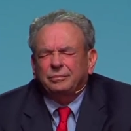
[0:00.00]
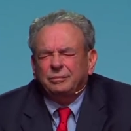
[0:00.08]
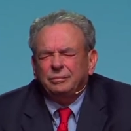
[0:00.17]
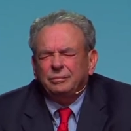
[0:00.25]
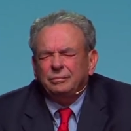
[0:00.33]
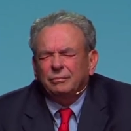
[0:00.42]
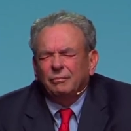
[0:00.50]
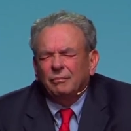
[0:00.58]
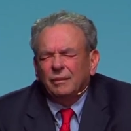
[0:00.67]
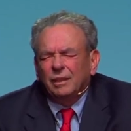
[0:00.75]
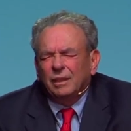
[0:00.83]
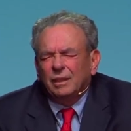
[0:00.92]

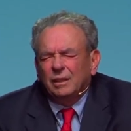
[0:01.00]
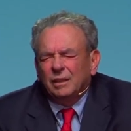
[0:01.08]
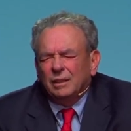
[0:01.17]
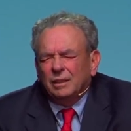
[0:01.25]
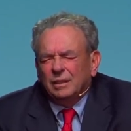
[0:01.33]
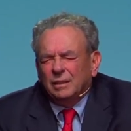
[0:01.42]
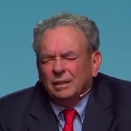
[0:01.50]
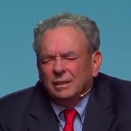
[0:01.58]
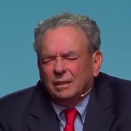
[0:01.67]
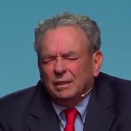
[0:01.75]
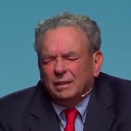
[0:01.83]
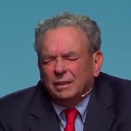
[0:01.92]

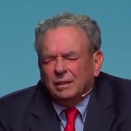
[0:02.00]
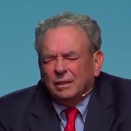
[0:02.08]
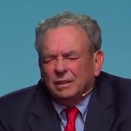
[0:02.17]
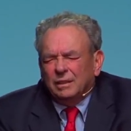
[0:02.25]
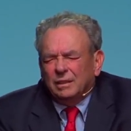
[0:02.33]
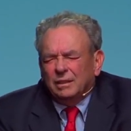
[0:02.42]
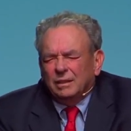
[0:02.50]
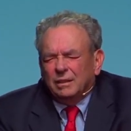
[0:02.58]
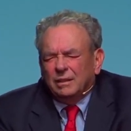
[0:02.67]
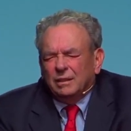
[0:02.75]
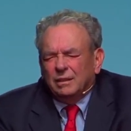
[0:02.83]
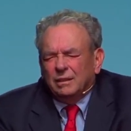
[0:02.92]

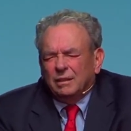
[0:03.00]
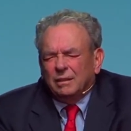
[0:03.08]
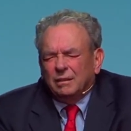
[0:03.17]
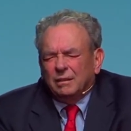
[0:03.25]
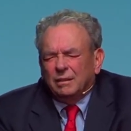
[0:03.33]
(no one is talking)